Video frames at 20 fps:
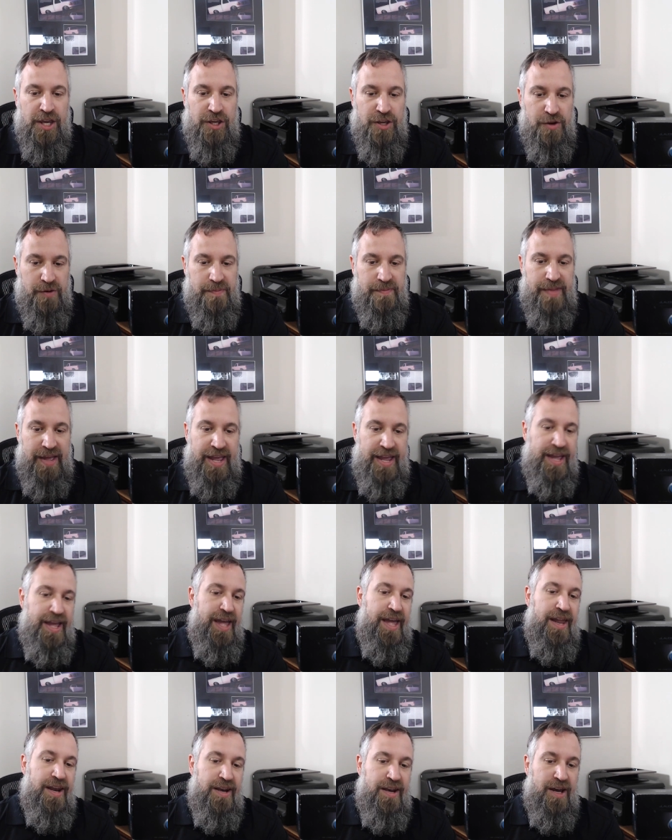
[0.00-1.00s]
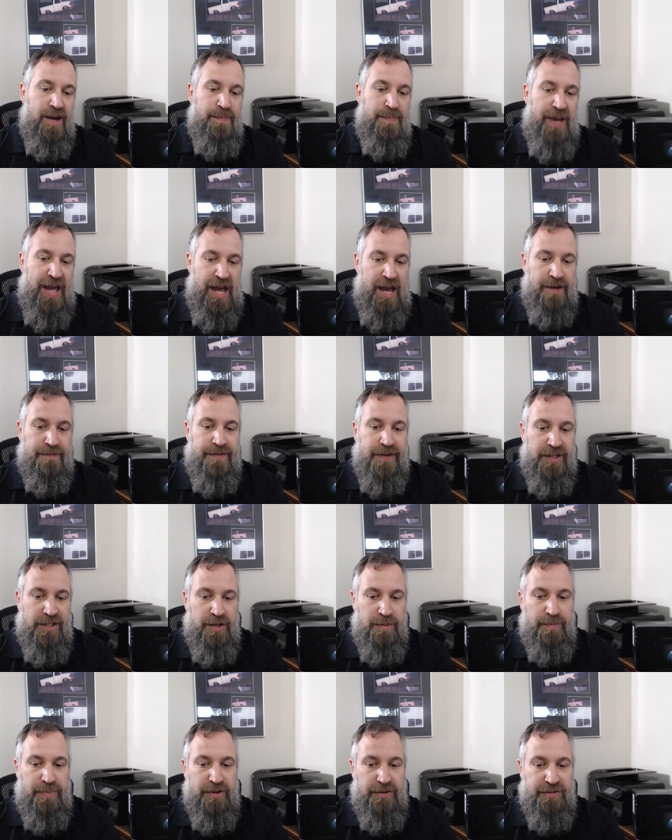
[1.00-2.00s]
you may end up having
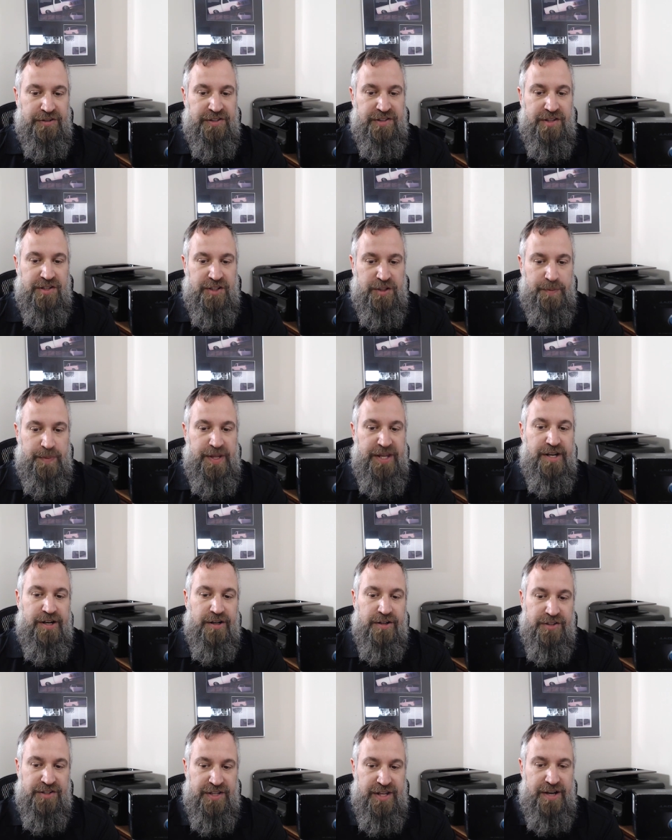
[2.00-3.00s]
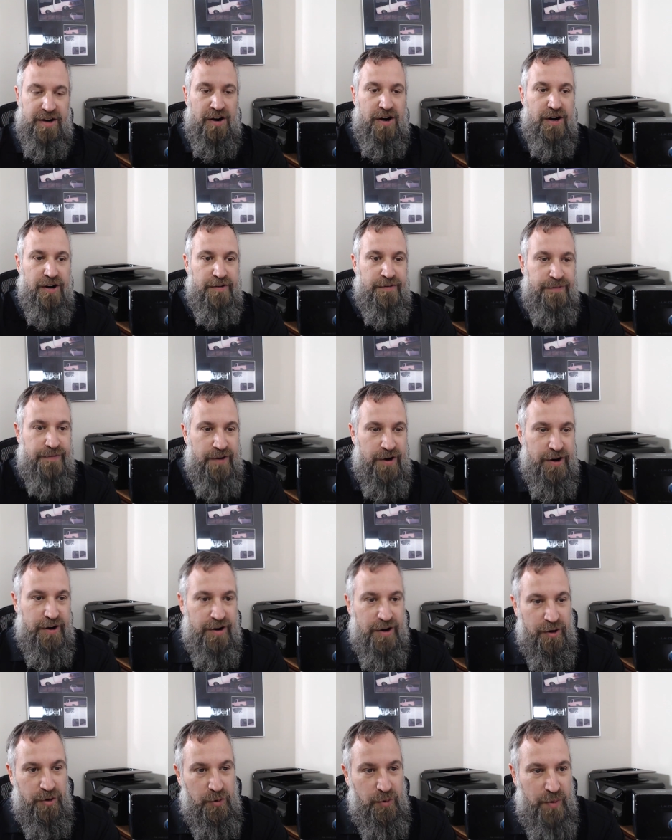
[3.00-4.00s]
to boost the speakers that are
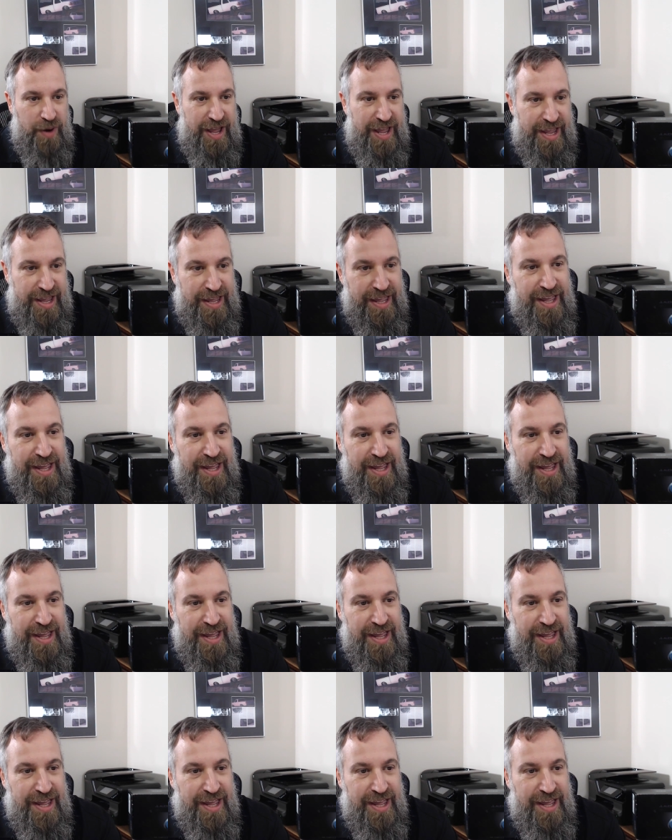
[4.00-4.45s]
far away.